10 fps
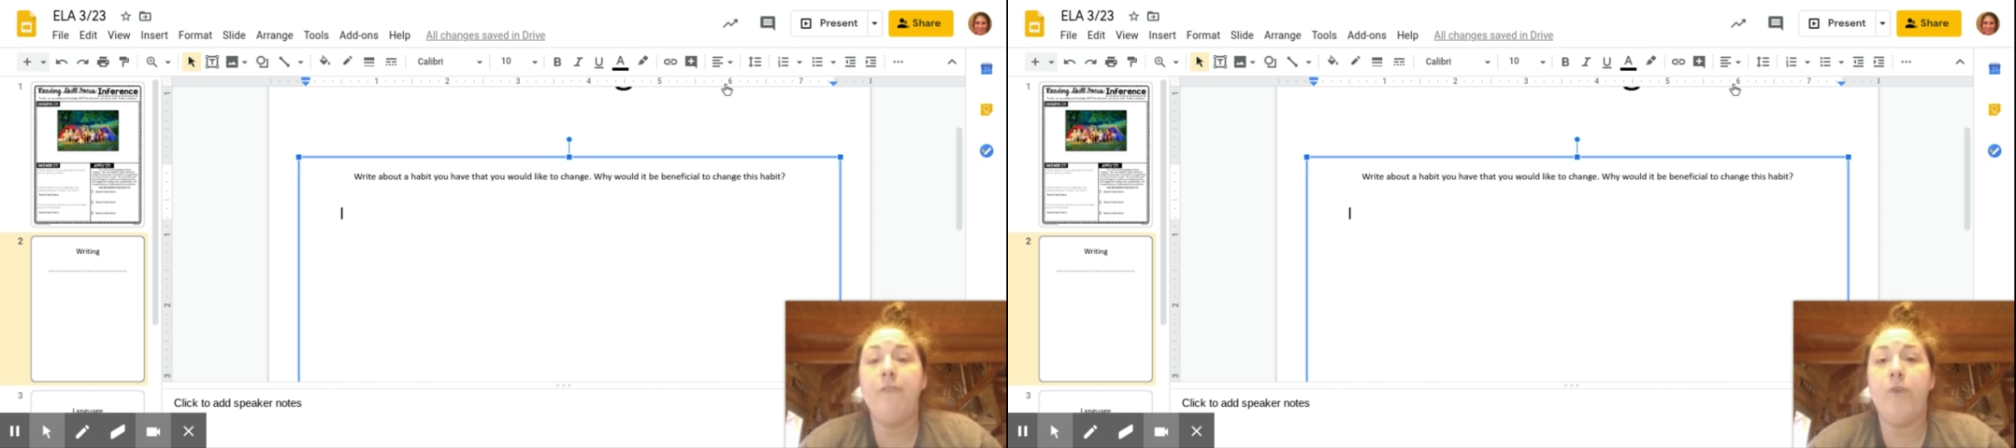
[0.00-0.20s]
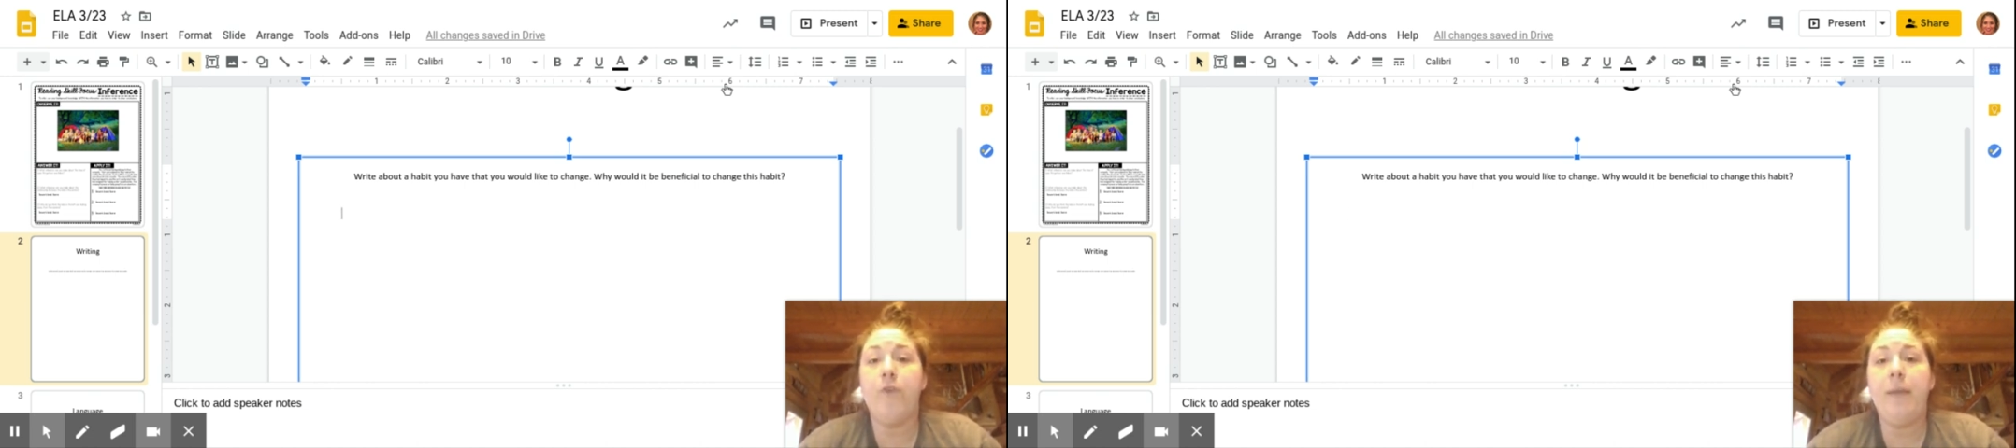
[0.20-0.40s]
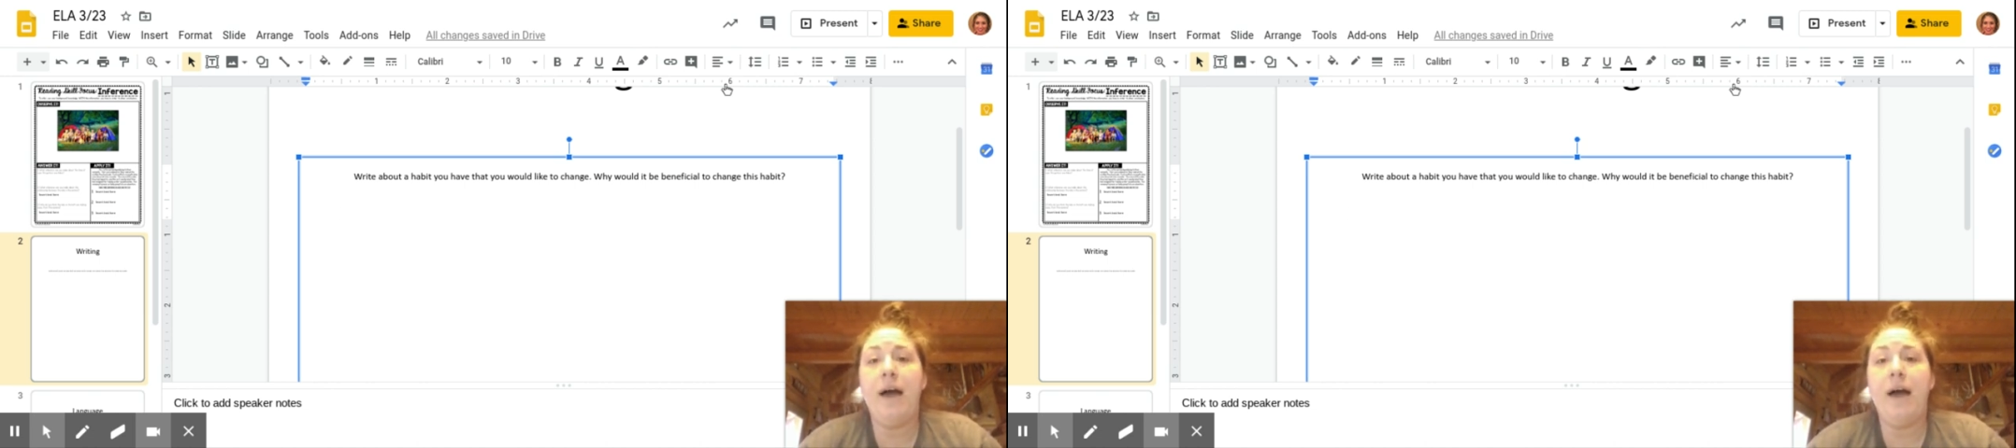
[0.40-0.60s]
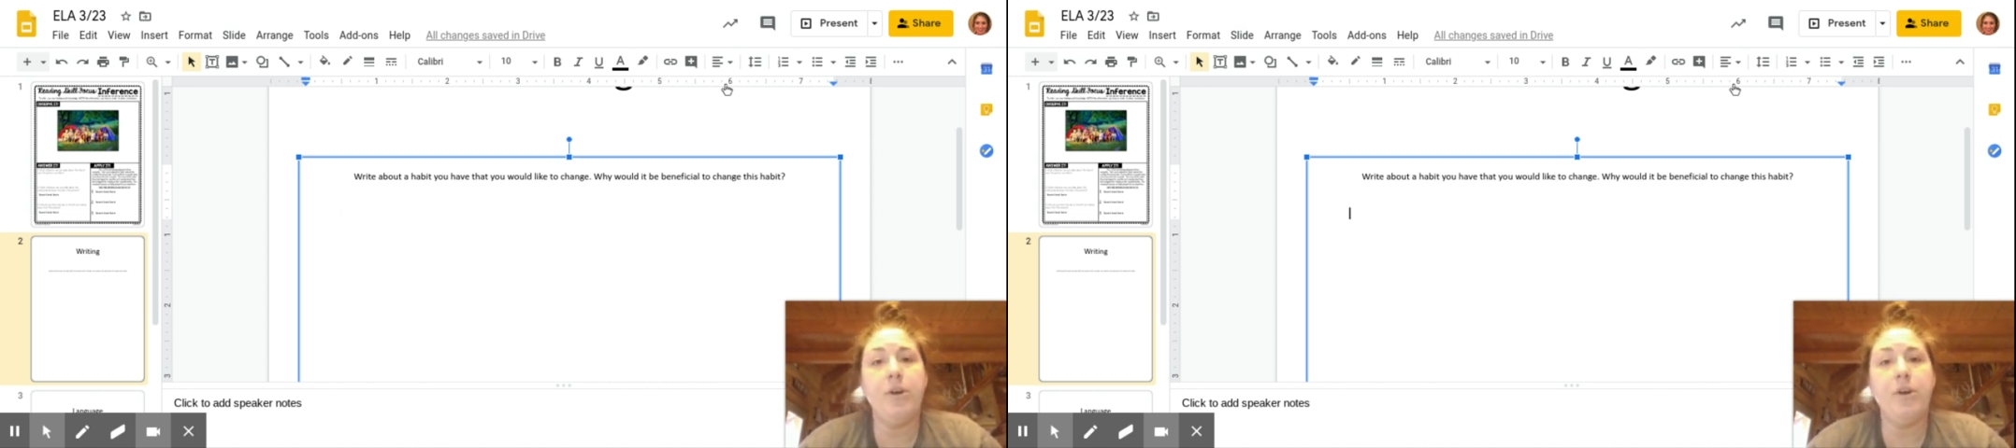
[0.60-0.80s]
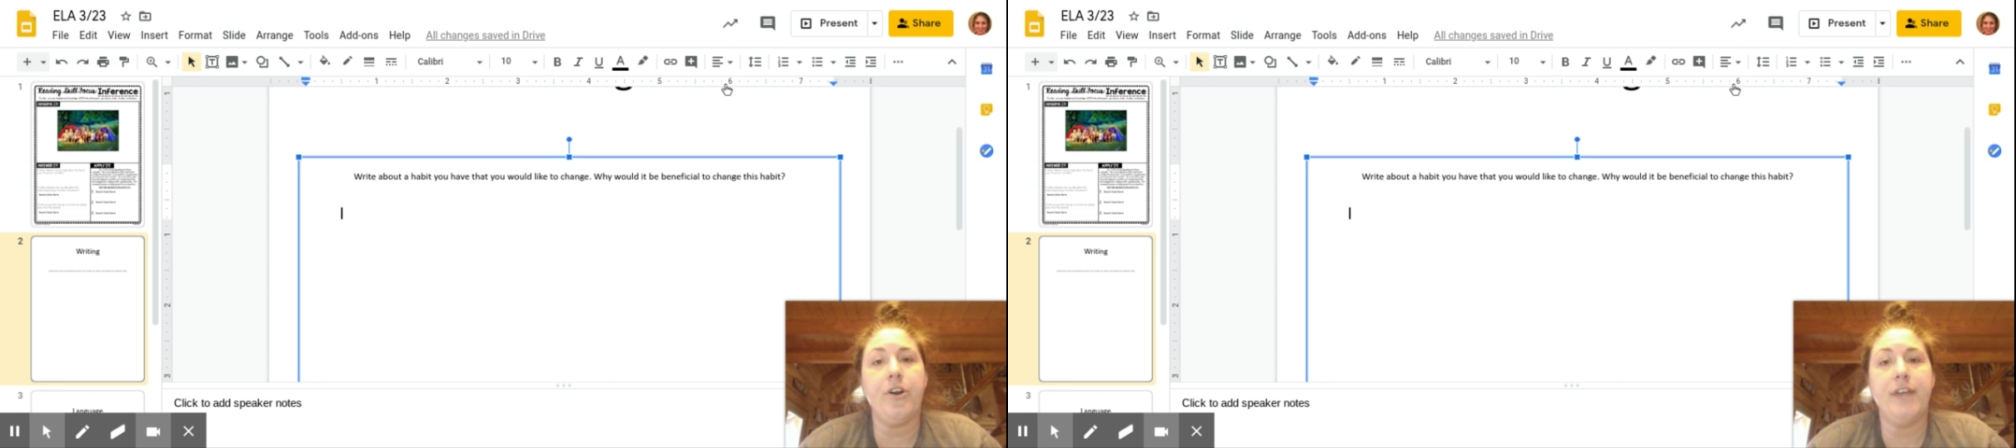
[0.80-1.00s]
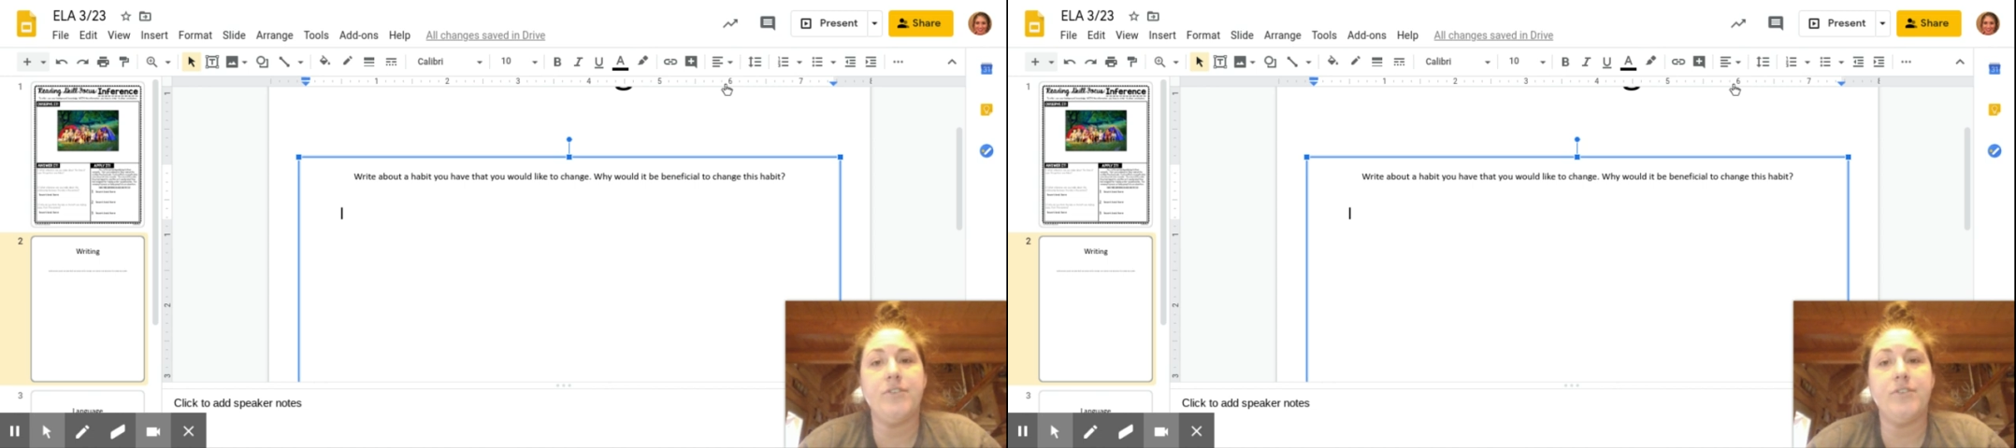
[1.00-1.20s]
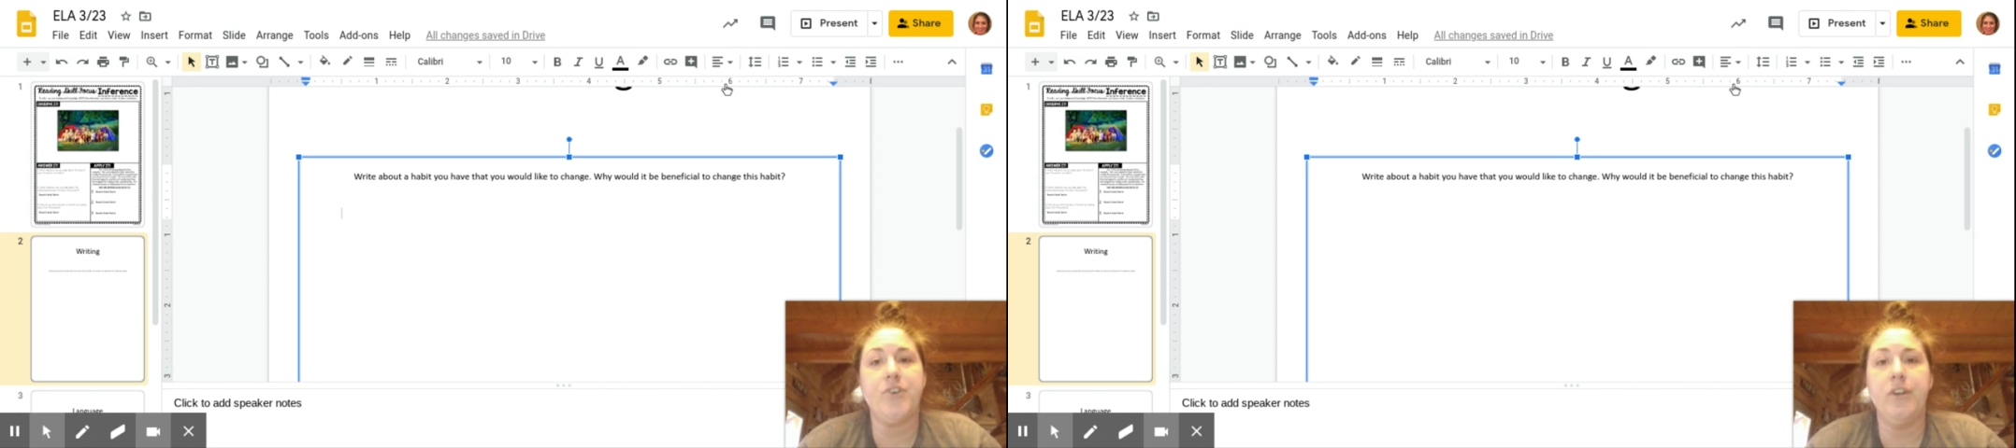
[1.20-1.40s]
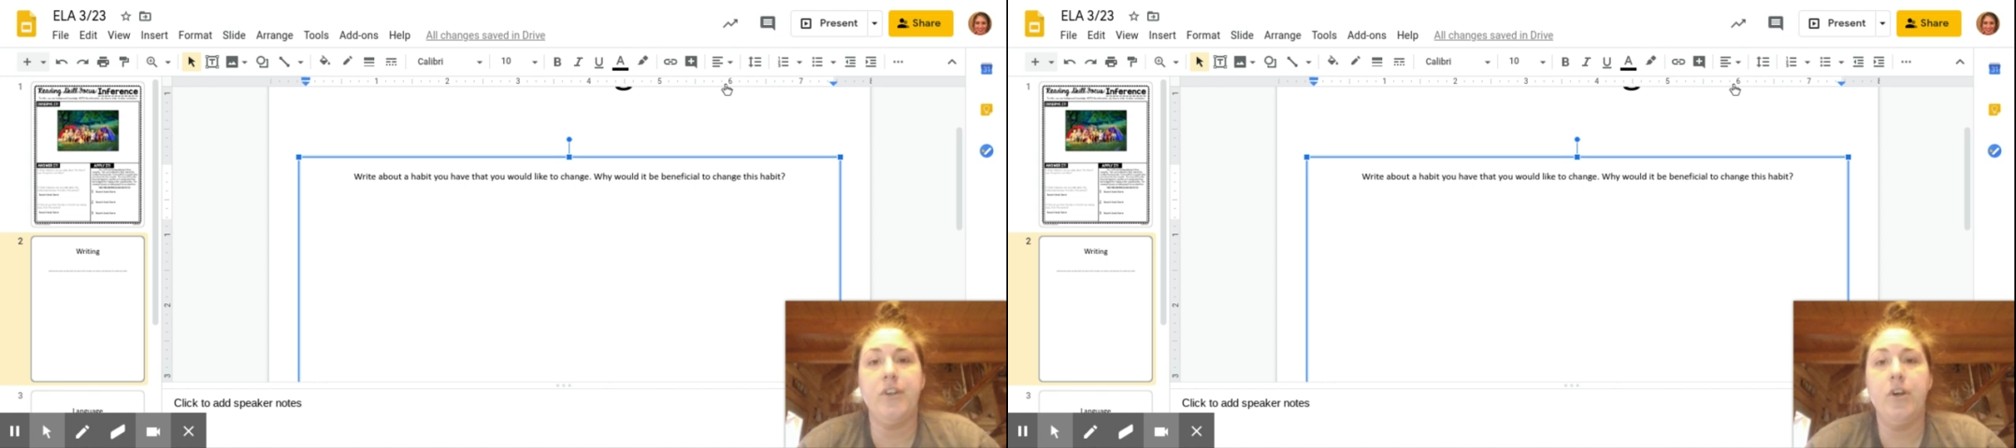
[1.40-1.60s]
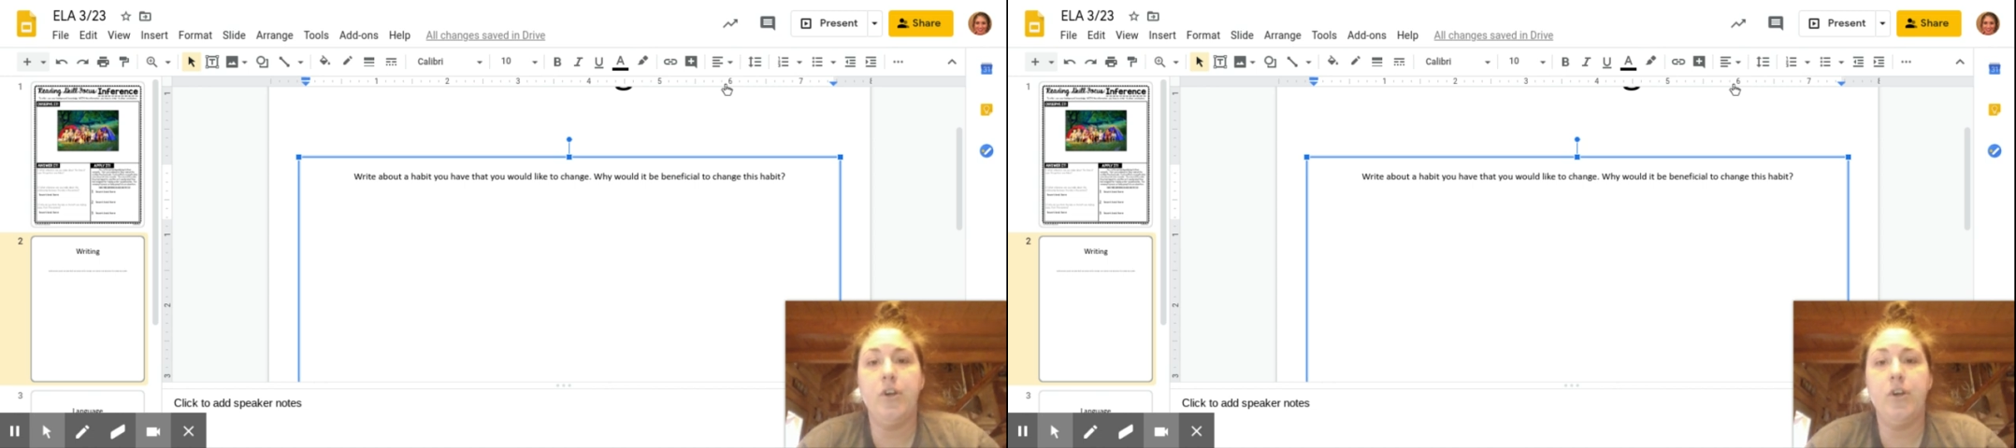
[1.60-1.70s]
format when you're answering